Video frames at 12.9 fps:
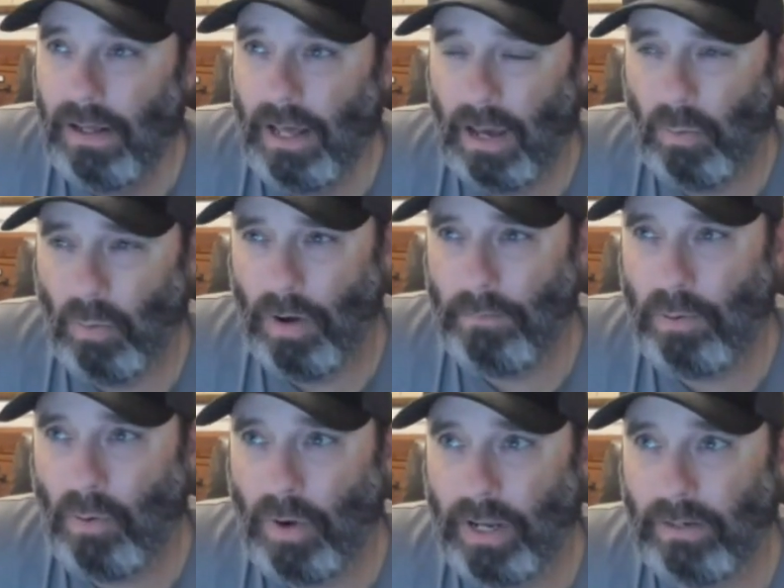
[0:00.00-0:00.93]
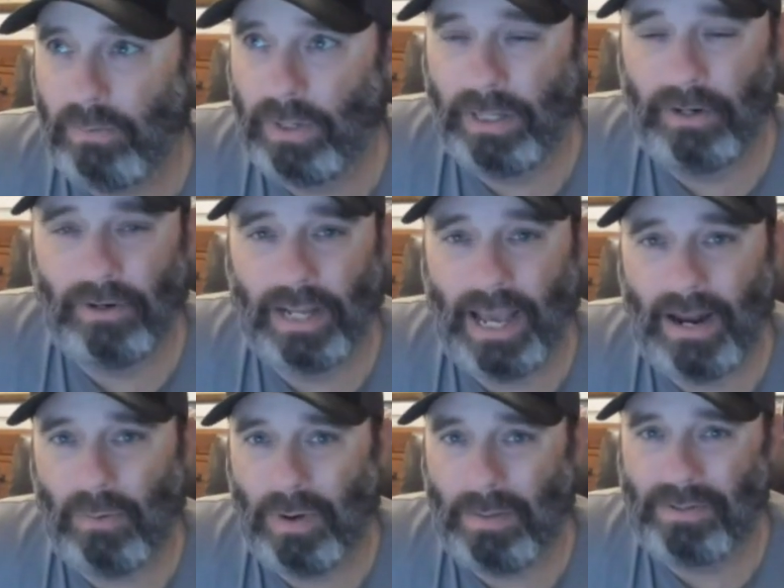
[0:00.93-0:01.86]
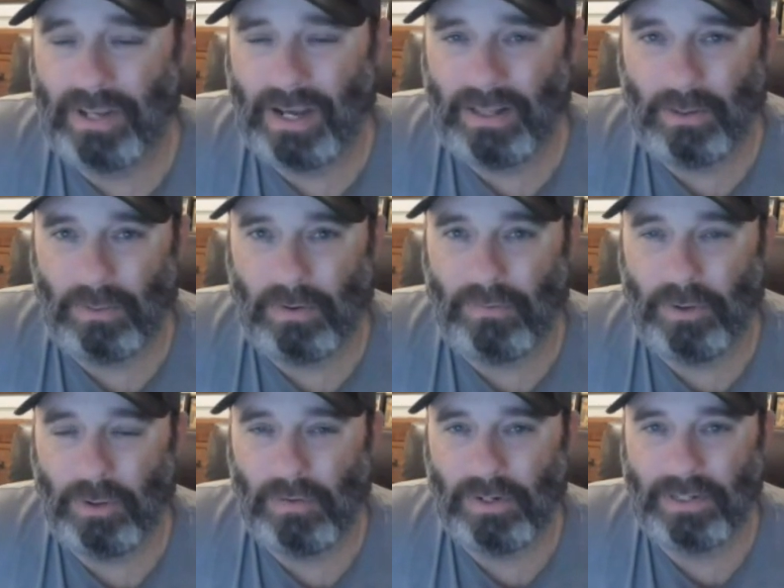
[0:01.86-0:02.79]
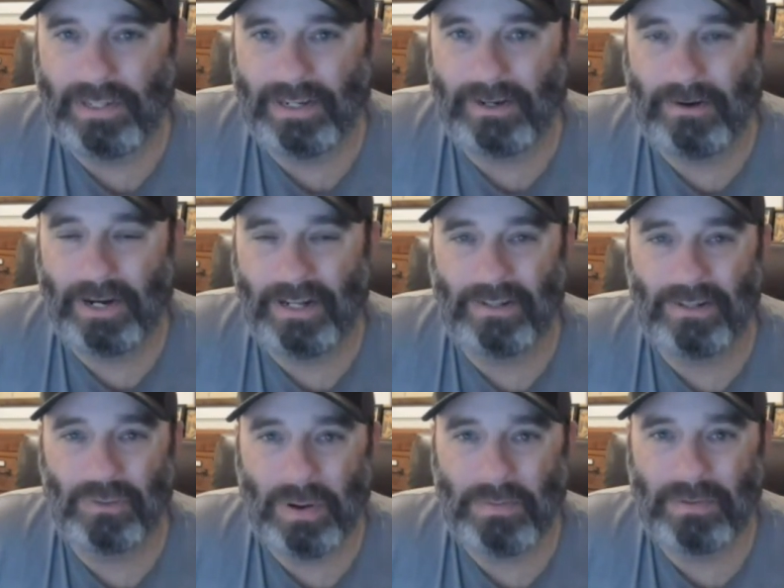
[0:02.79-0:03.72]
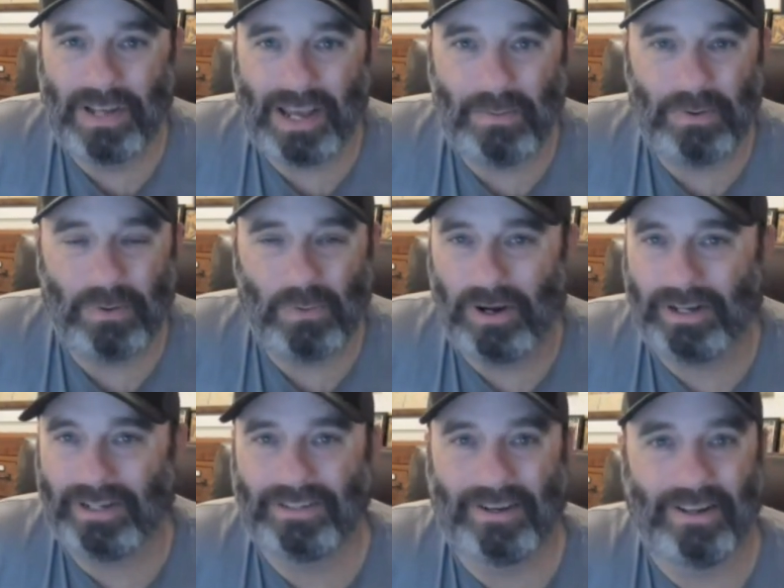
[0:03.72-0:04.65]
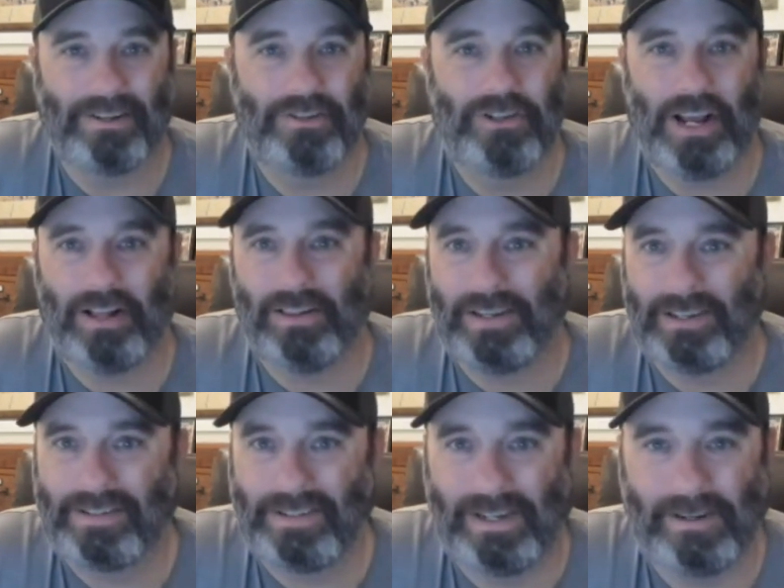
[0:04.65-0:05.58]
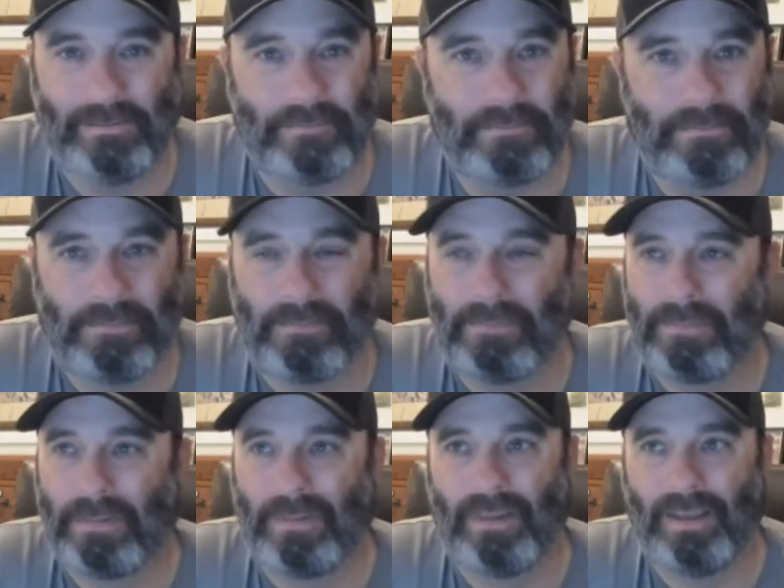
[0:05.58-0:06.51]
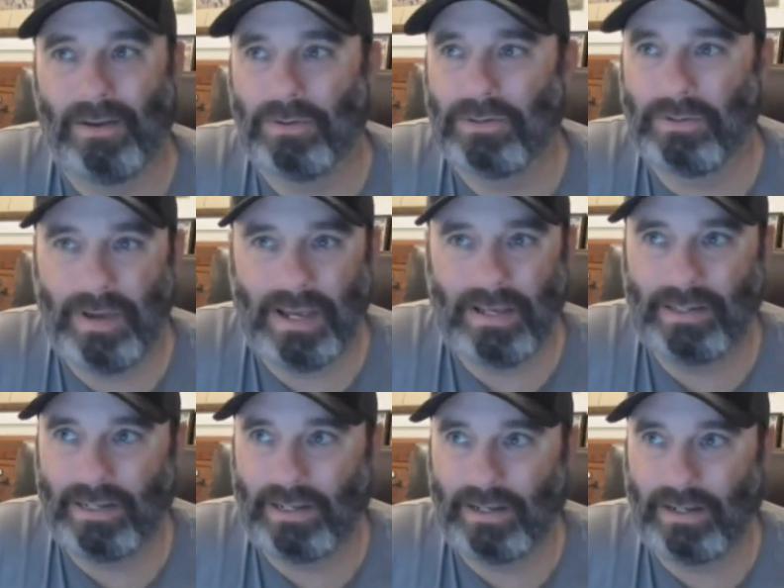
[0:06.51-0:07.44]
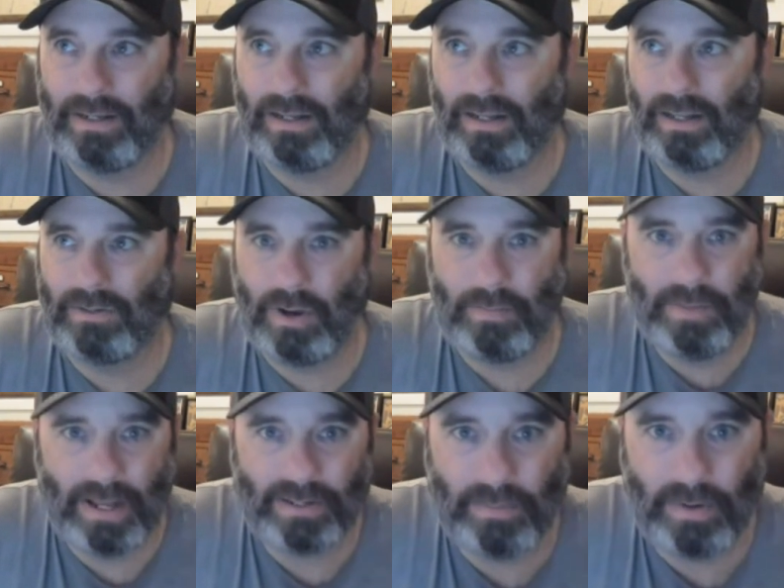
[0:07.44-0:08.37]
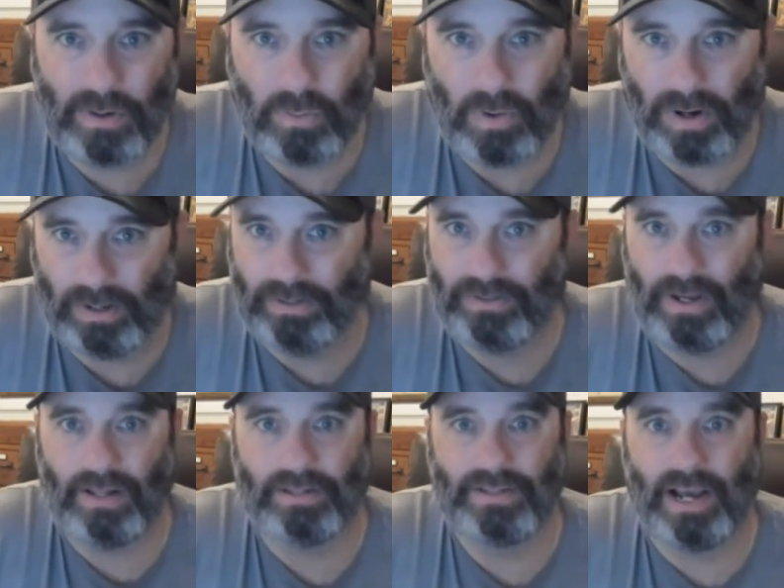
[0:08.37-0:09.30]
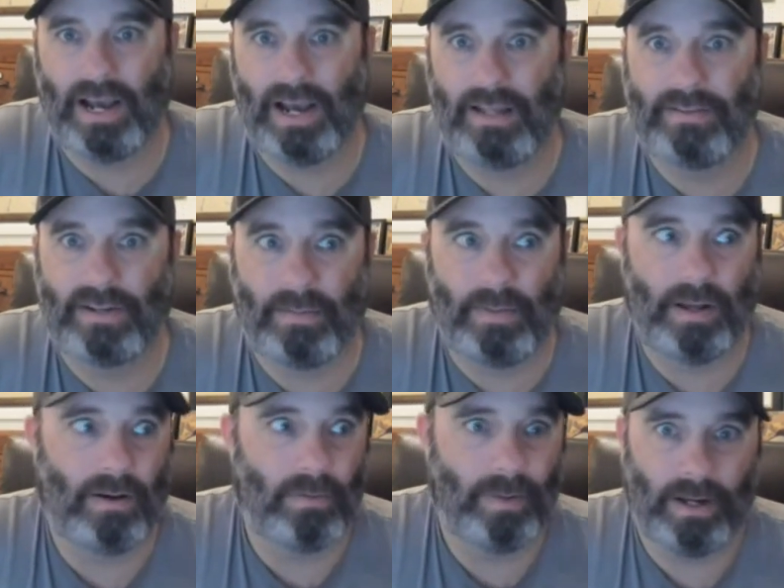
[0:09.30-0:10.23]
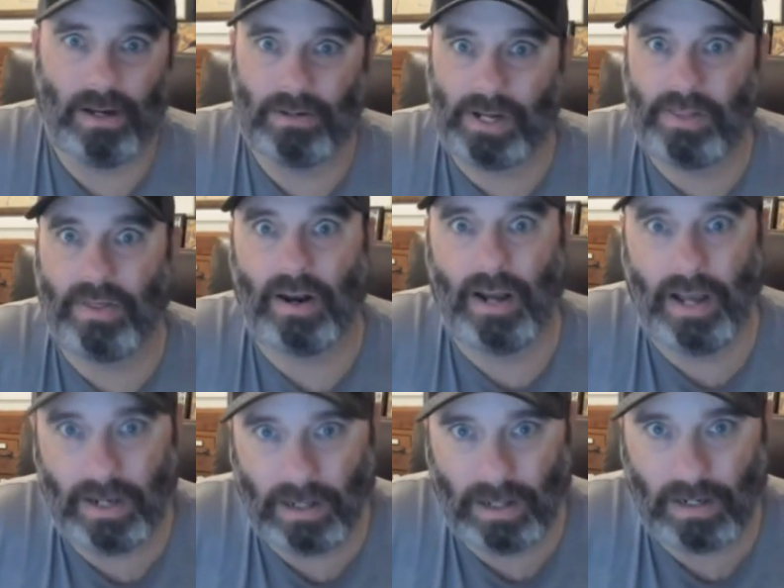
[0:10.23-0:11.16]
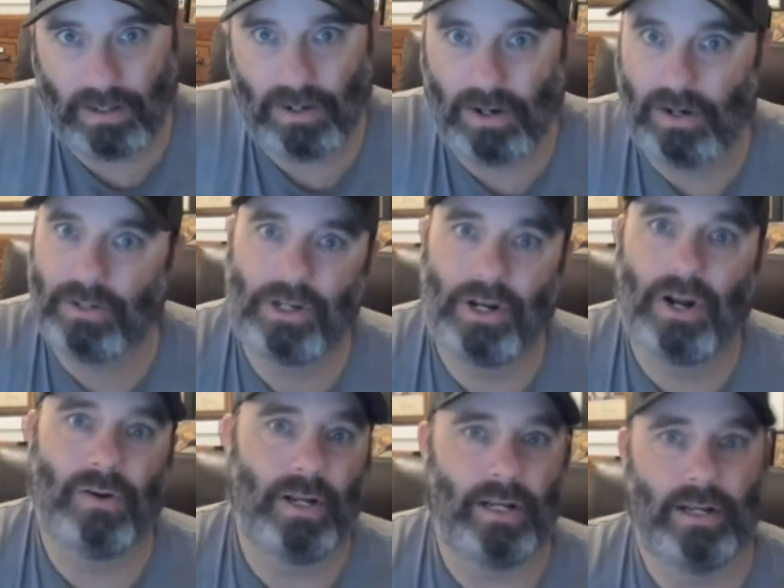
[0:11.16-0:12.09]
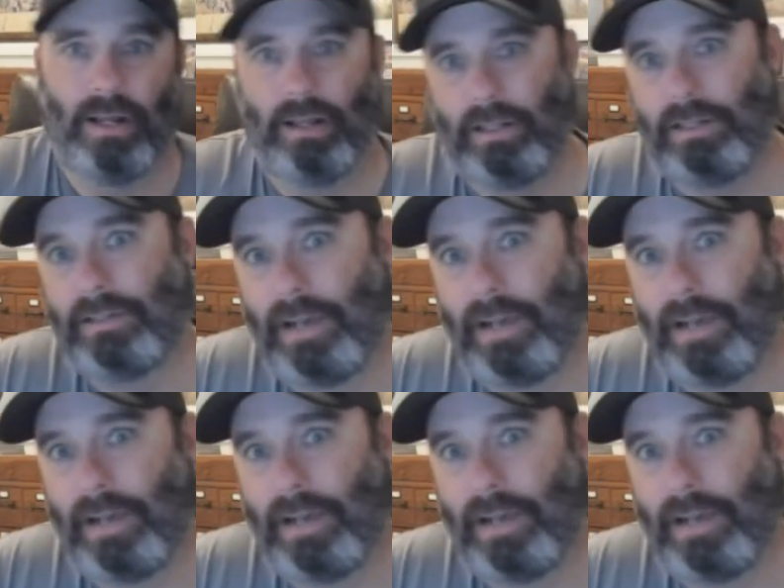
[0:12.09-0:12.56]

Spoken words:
at one point, we literally had a website. There were a few of us that created this website with a Juan Gonzalez checklist. And it was amazing. And so I met some other Juan Gonzalez guys. And I'm like, oh my gosh, I thought I had a lot of cards, you know, and these